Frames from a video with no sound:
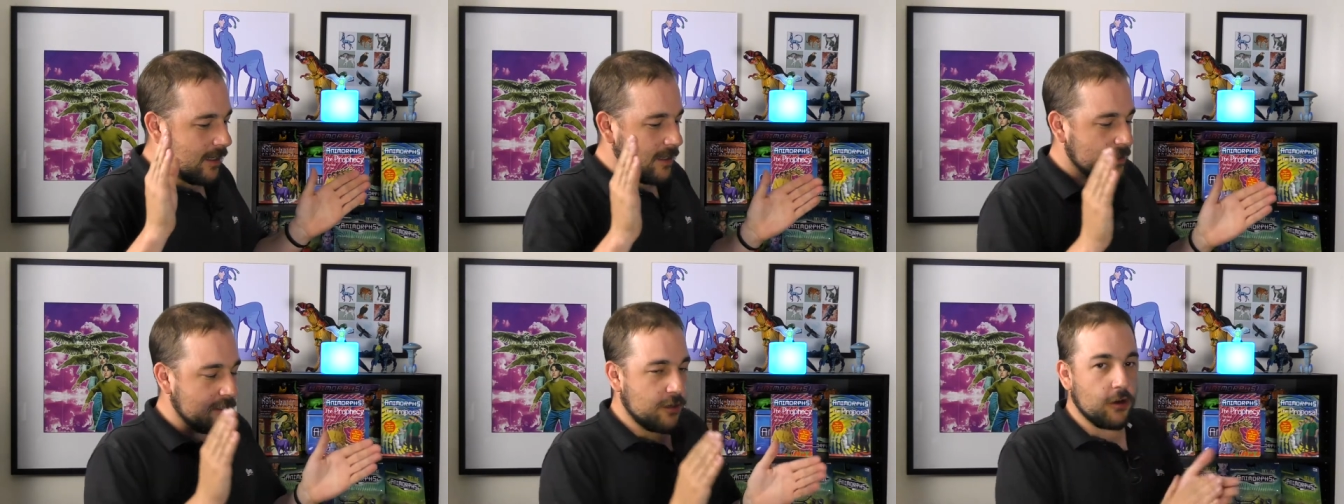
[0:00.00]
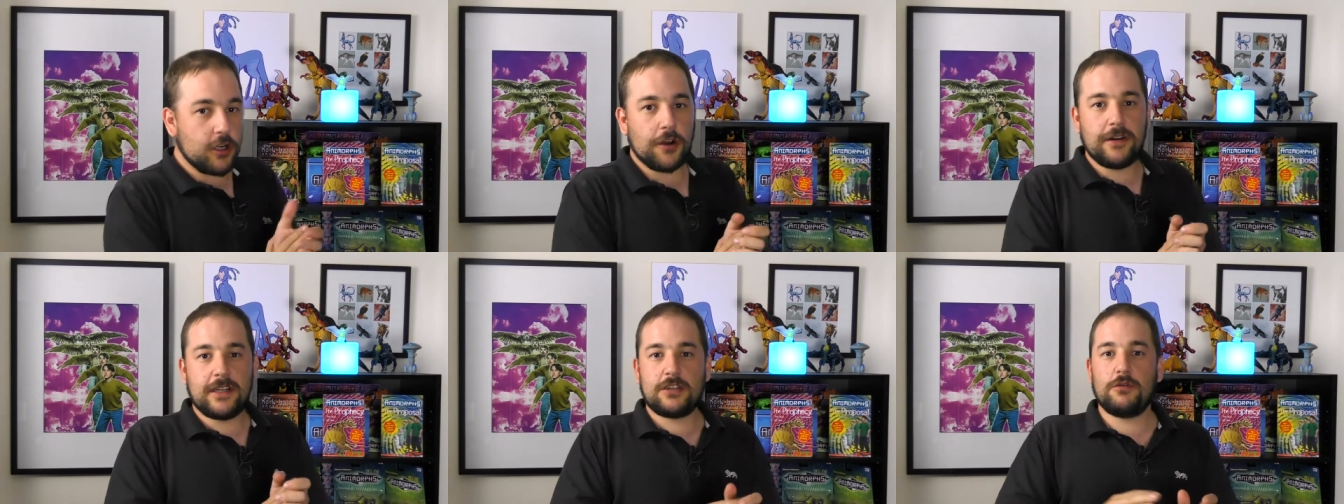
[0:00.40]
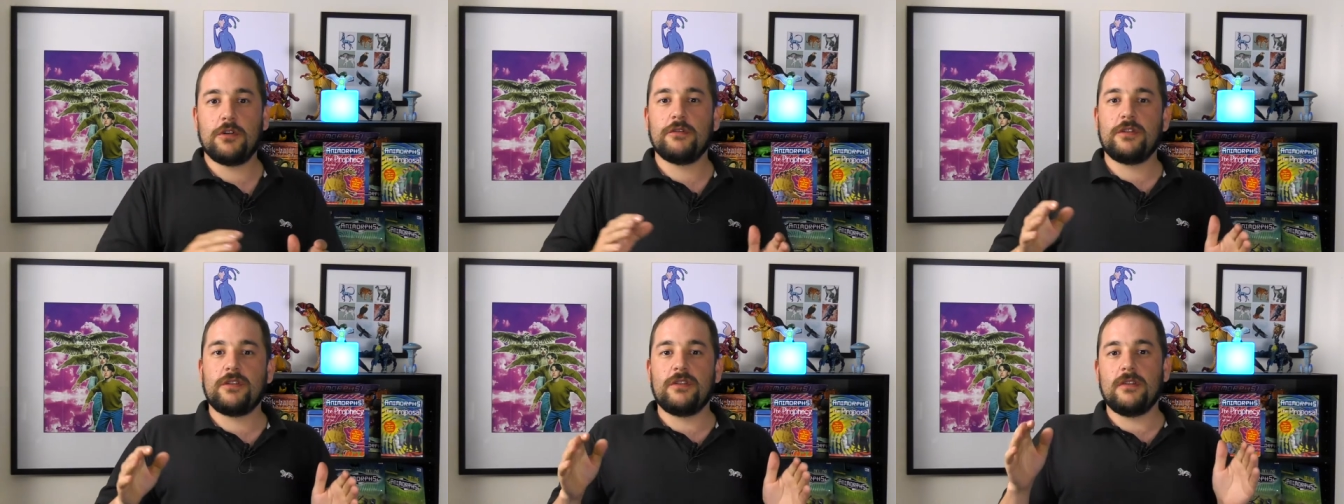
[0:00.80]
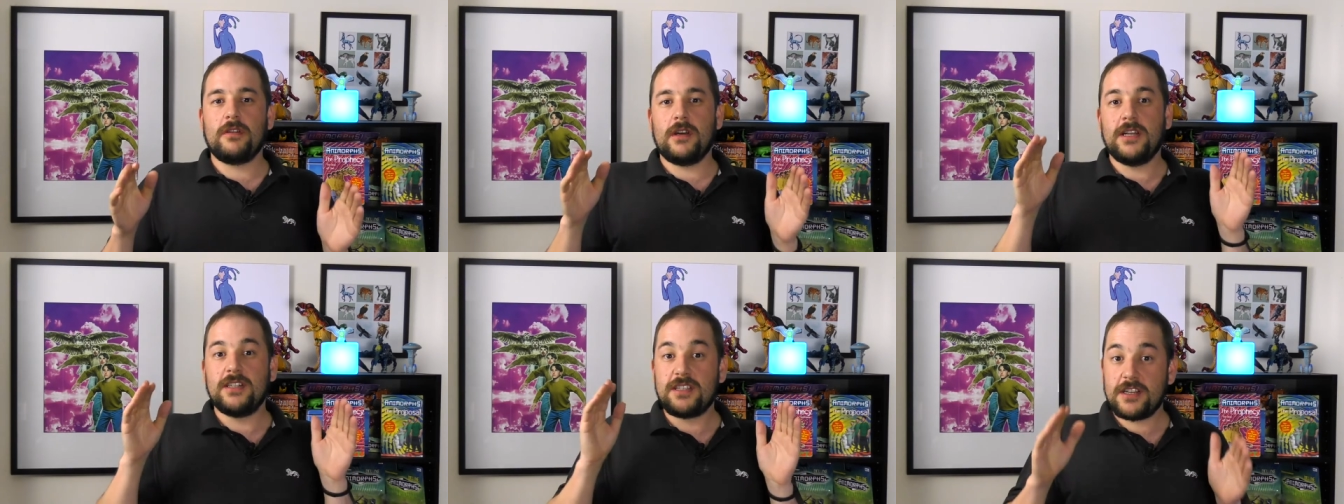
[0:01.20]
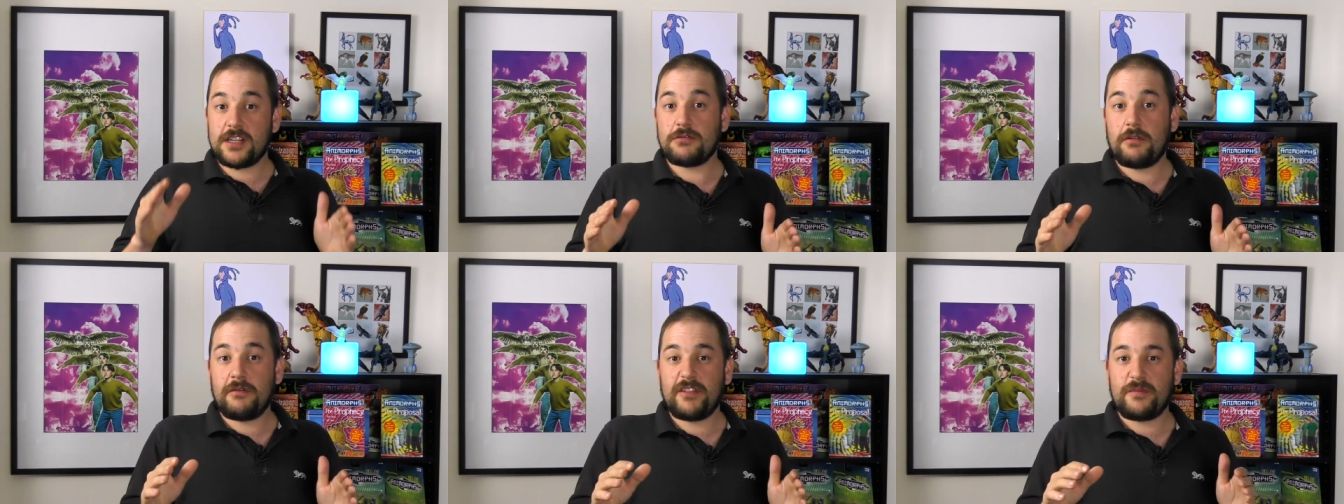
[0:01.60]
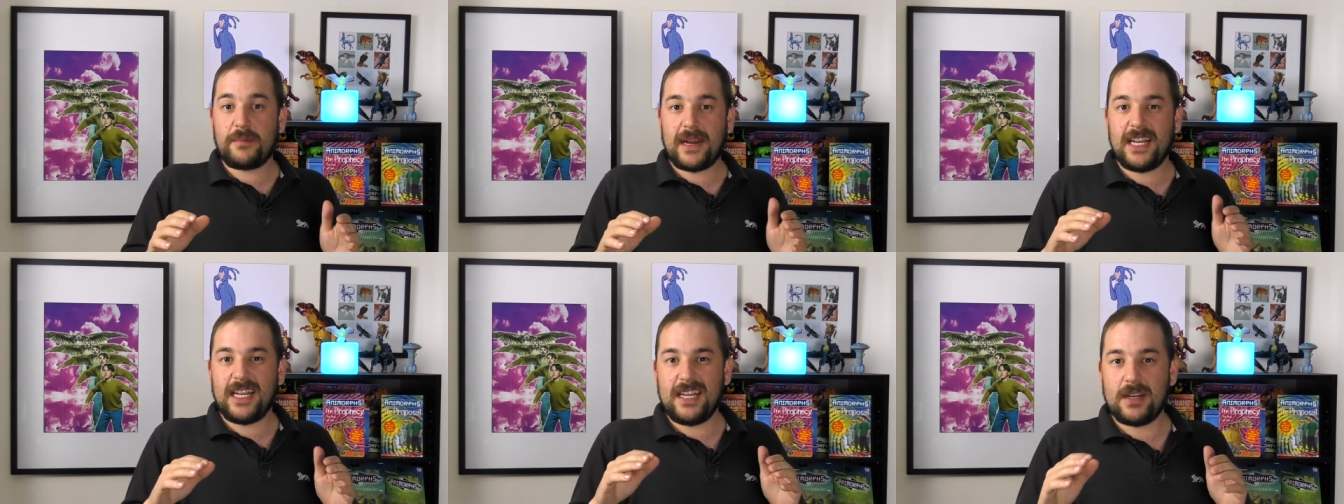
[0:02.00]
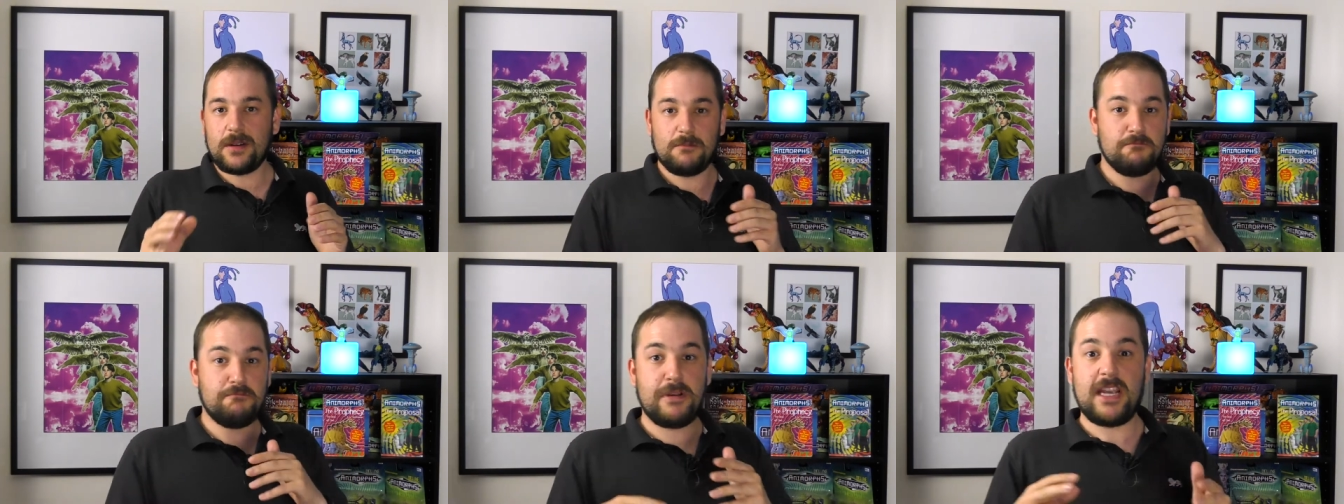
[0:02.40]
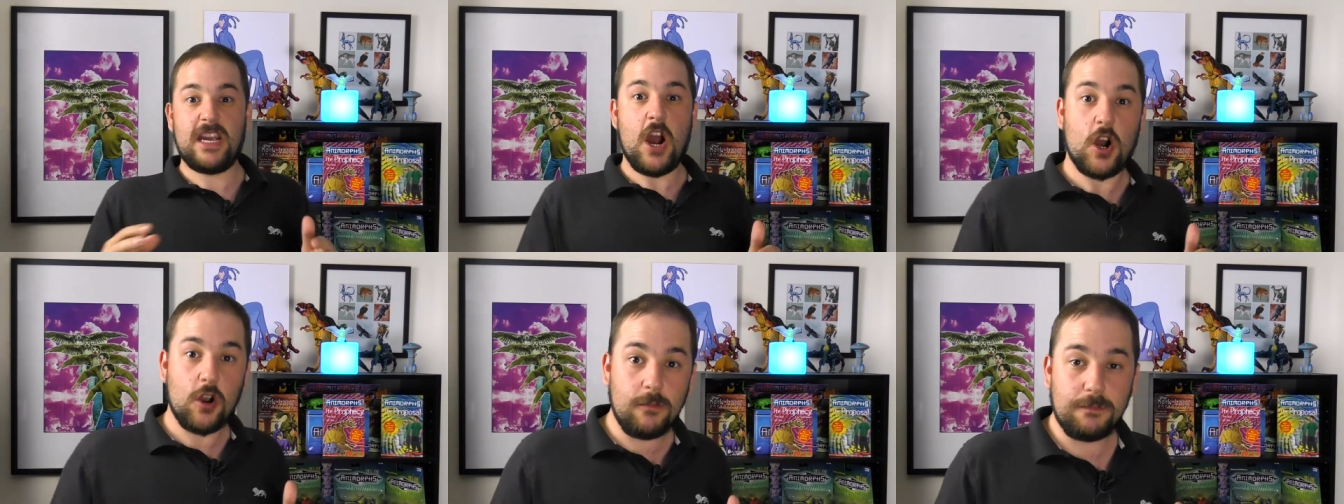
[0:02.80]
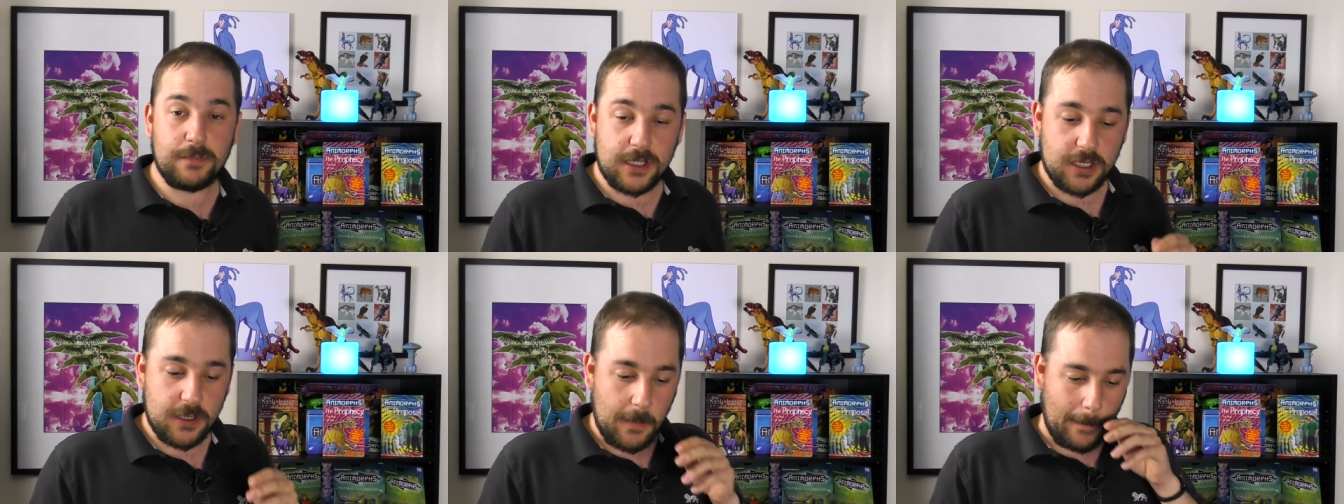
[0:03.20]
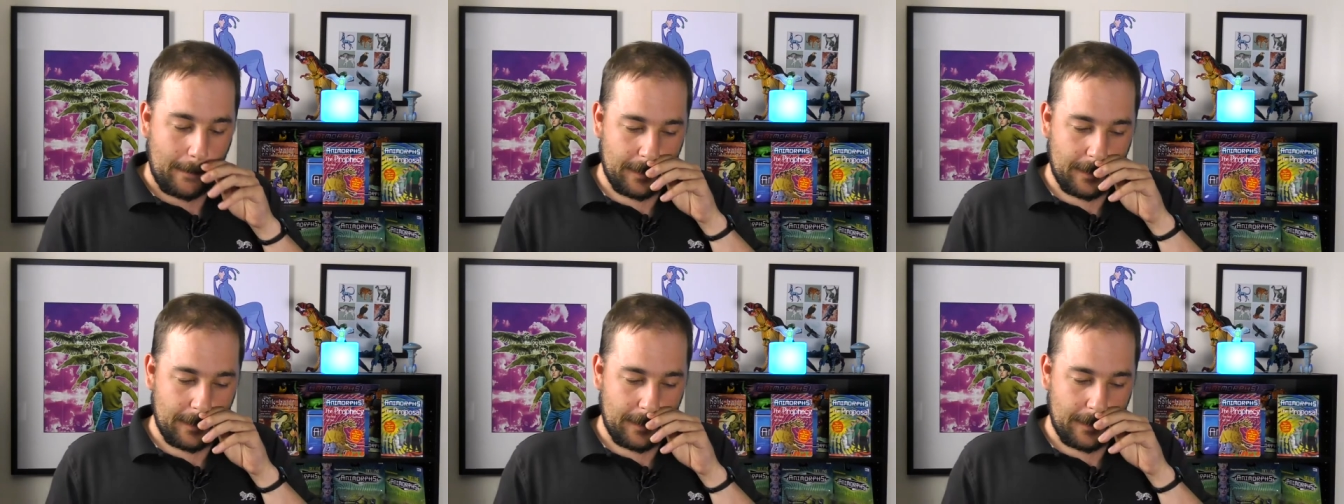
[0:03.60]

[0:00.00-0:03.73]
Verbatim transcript: so not going to on into this one with many big hopes,